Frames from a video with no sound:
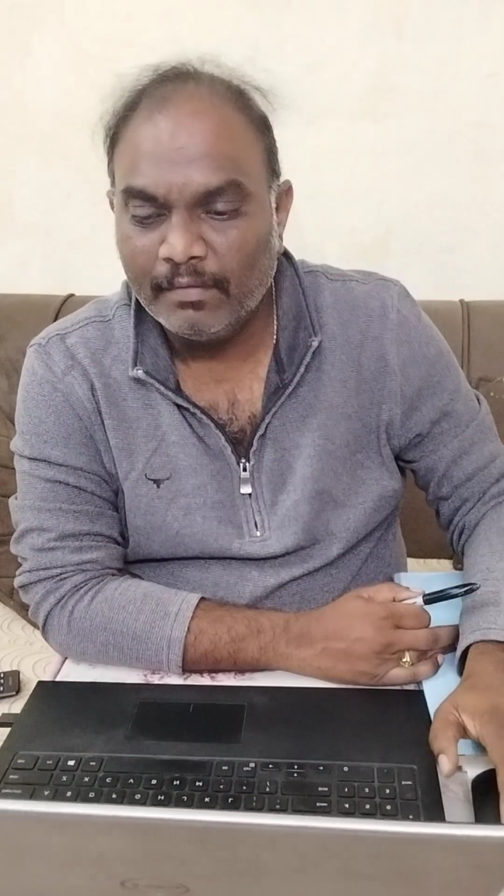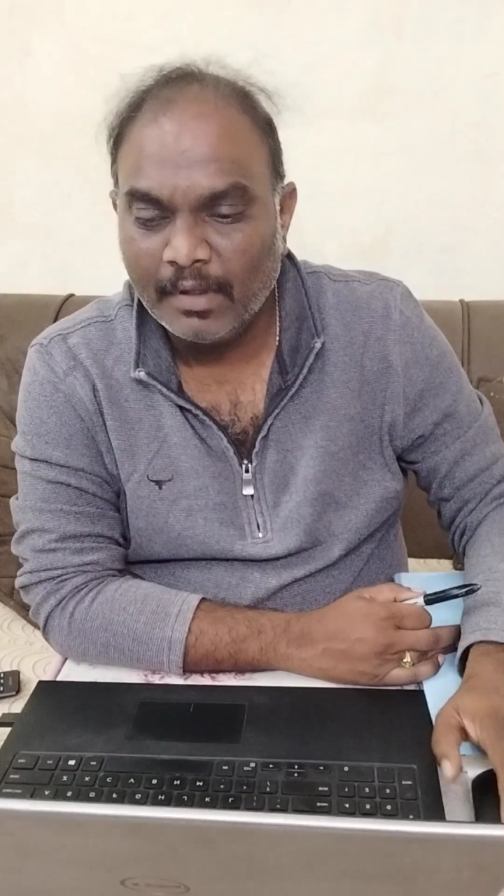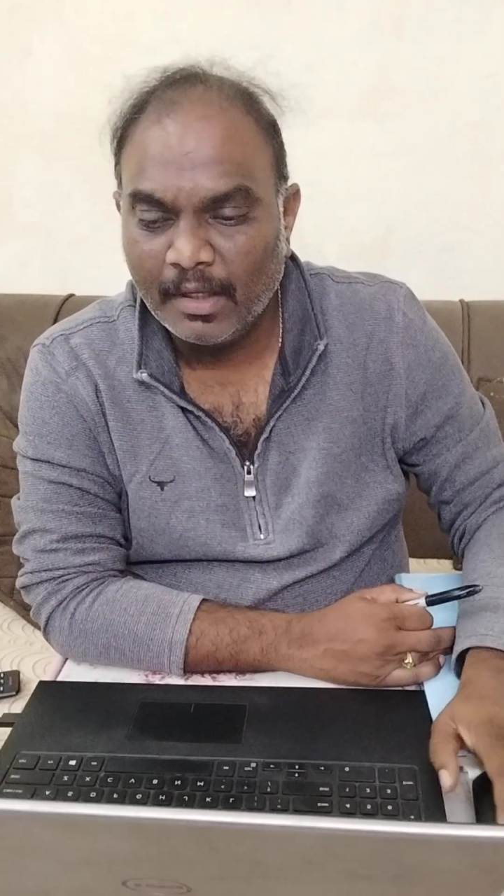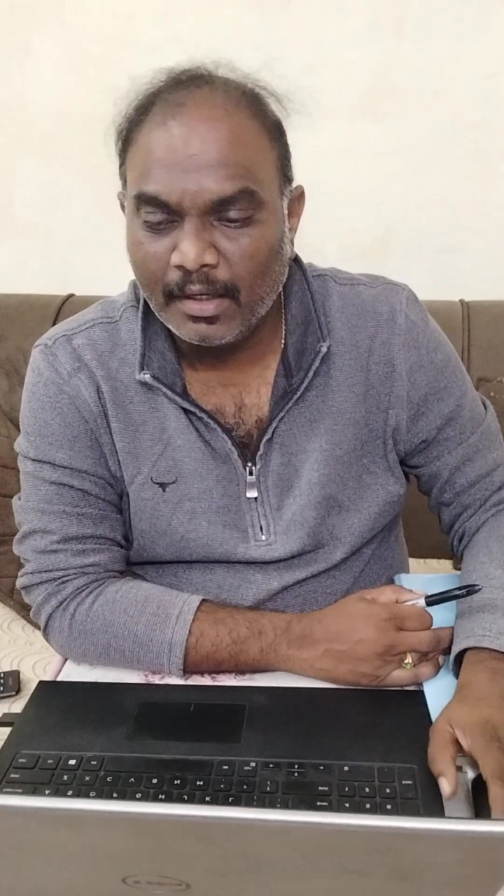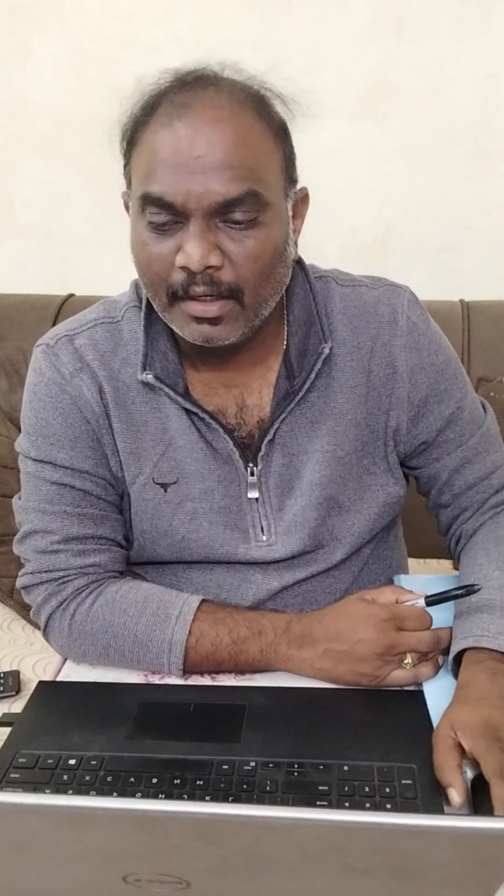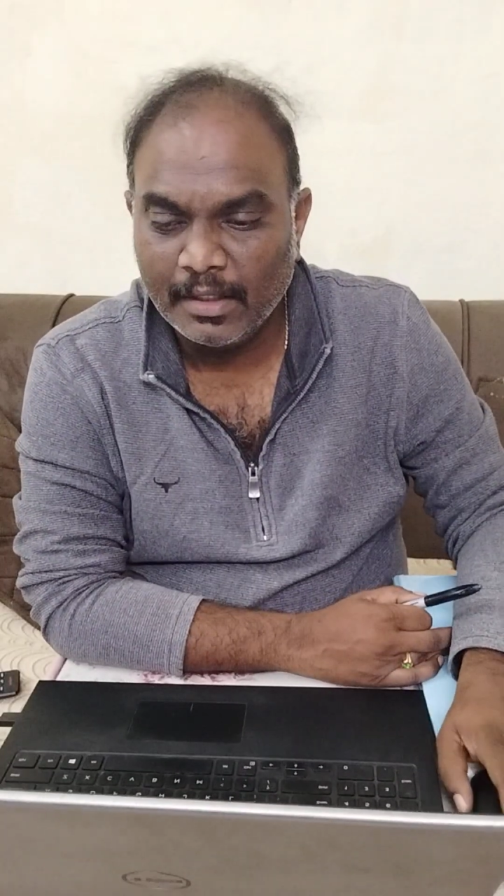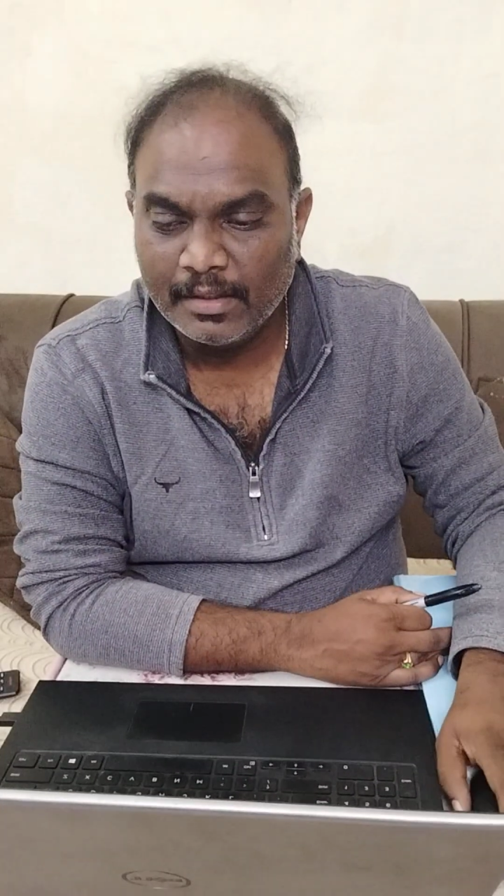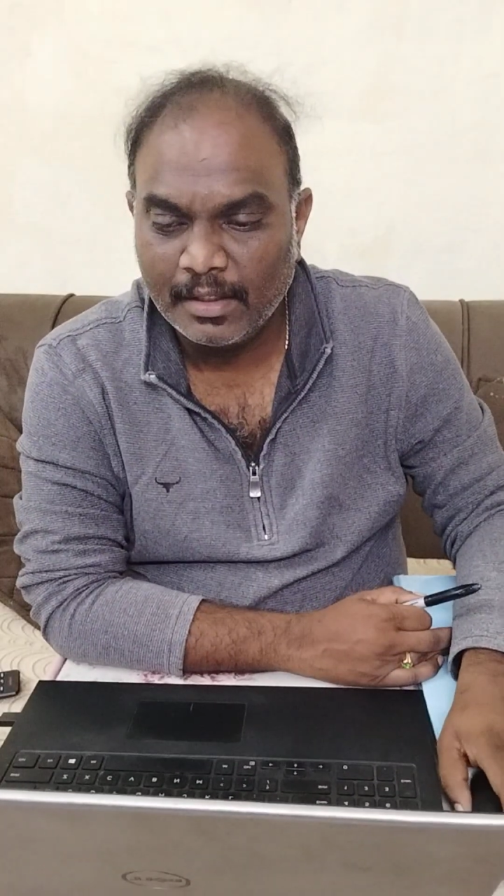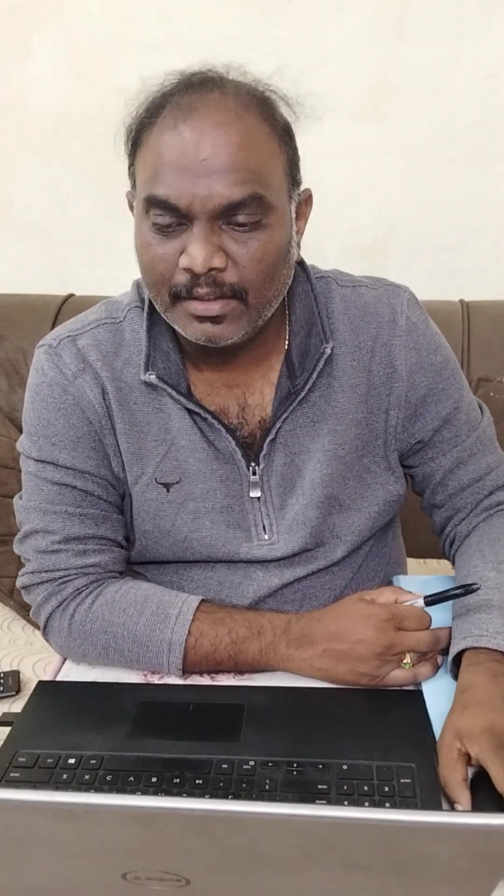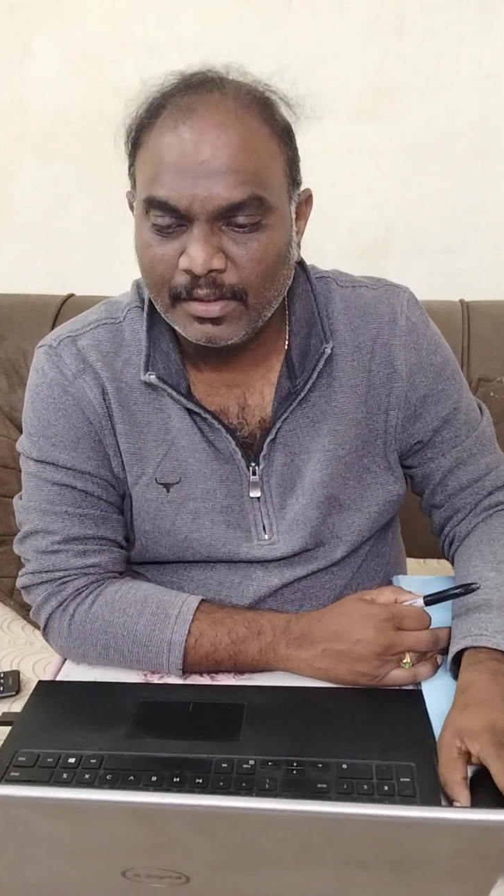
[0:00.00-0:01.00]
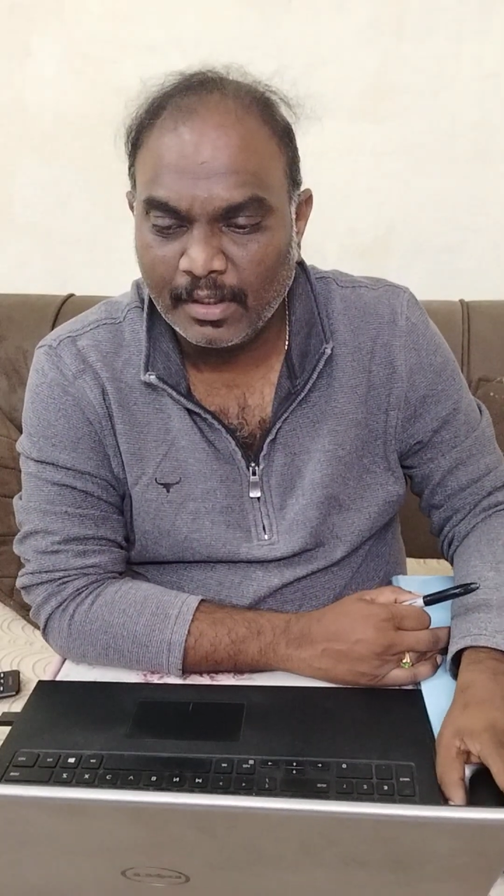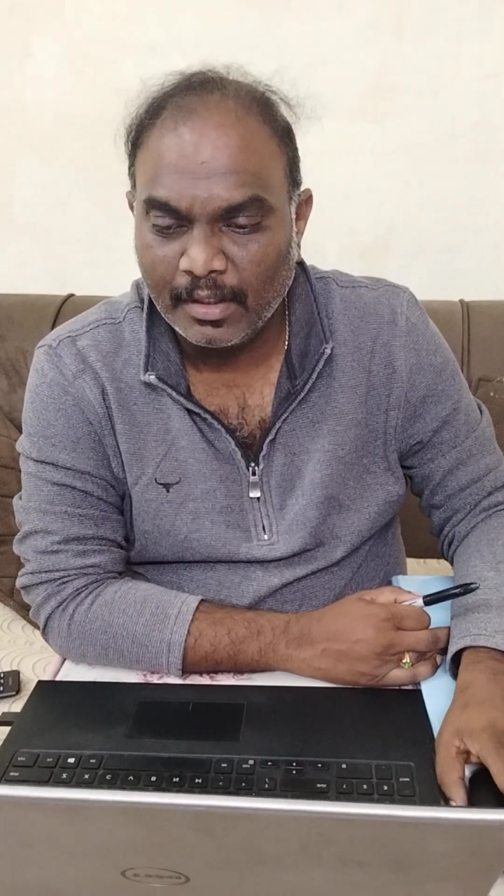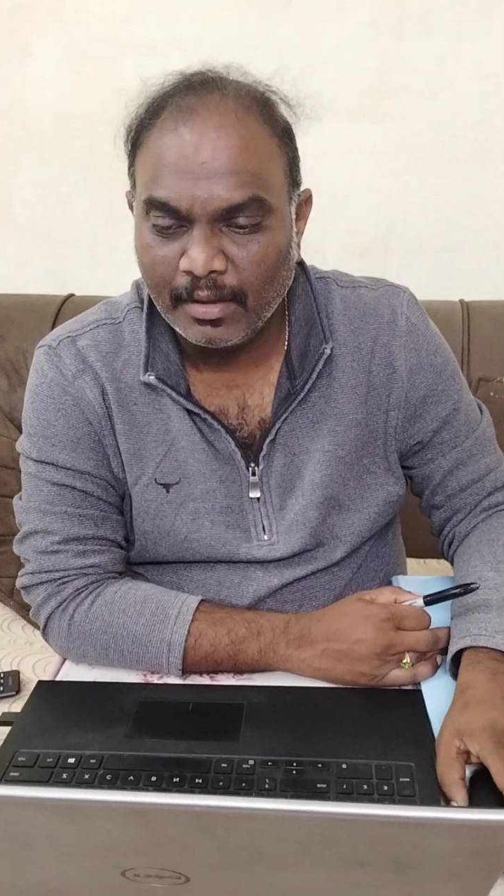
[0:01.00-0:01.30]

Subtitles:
of the research